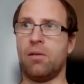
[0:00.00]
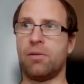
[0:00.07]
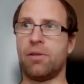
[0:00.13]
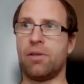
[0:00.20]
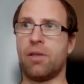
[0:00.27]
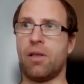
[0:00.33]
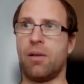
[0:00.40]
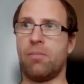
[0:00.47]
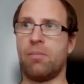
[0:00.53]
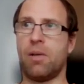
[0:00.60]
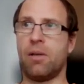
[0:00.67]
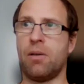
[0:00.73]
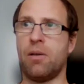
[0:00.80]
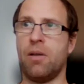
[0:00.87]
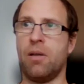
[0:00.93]

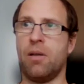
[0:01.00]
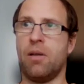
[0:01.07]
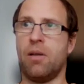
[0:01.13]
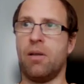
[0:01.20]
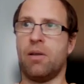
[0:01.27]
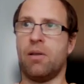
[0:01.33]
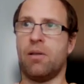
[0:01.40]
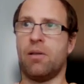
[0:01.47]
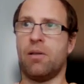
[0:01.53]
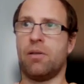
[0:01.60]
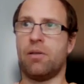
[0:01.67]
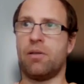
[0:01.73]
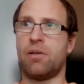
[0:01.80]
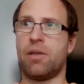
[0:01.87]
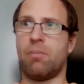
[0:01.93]

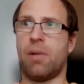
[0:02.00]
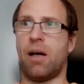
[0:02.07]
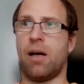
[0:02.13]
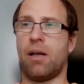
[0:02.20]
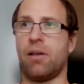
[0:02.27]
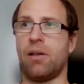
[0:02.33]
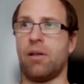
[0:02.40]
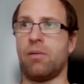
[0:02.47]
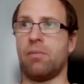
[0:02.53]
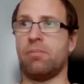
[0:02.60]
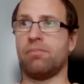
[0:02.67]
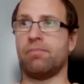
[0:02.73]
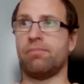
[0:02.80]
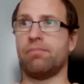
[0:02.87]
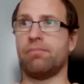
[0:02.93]
some other
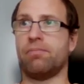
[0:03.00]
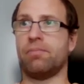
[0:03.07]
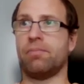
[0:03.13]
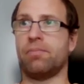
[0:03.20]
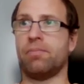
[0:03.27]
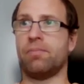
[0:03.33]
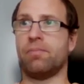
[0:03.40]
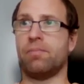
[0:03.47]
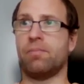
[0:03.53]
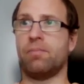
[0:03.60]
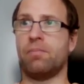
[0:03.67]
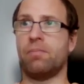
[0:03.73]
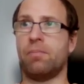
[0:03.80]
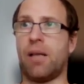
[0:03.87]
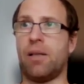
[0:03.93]

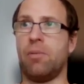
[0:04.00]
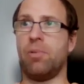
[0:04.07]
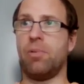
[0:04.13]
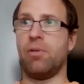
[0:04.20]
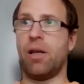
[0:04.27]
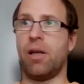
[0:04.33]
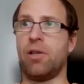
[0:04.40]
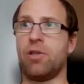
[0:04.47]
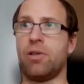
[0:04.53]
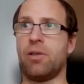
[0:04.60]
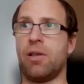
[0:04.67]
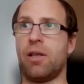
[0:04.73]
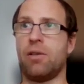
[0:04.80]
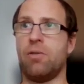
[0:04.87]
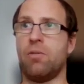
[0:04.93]
manipulation
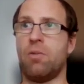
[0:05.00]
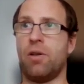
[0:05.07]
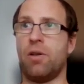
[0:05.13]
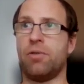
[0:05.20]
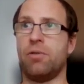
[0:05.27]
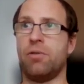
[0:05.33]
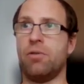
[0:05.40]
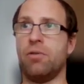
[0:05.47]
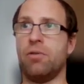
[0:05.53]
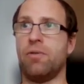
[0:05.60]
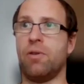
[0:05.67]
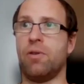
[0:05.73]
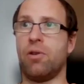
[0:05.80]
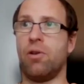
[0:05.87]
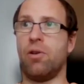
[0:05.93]
that you want to do
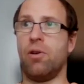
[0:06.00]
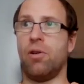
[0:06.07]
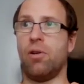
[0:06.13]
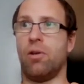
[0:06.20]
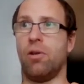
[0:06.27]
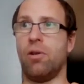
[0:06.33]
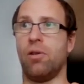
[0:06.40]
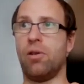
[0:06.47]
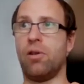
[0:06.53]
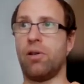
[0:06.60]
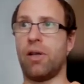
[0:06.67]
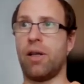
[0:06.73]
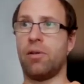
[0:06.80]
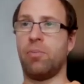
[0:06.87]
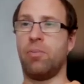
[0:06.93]
for all your
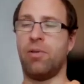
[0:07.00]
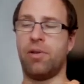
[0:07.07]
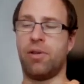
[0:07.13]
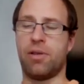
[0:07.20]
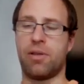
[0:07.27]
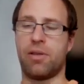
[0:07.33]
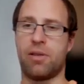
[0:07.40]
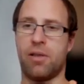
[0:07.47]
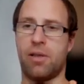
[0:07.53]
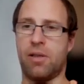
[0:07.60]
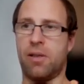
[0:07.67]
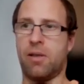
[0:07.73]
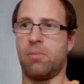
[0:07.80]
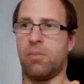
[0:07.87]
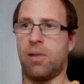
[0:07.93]
endpoints,
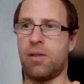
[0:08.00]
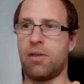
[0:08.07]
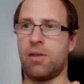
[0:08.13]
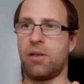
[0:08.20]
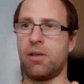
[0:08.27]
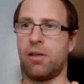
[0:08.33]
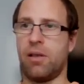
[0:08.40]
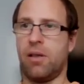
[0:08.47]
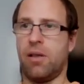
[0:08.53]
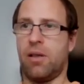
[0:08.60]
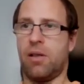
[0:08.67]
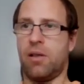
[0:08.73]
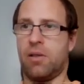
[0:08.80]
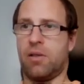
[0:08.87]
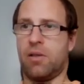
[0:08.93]
basically.
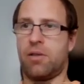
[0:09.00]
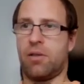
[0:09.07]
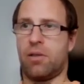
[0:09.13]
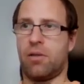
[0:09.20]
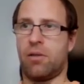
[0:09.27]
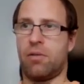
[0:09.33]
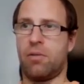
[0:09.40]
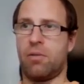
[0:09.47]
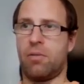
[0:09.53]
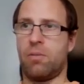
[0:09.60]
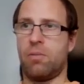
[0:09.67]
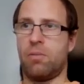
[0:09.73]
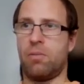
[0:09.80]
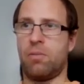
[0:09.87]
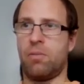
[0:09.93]
So,
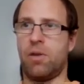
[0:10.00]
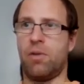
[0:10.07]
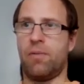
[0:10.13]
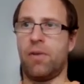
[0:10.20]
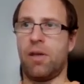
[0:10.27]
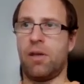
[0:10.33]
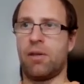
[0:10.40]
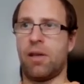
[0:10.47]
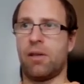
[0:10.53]
do you think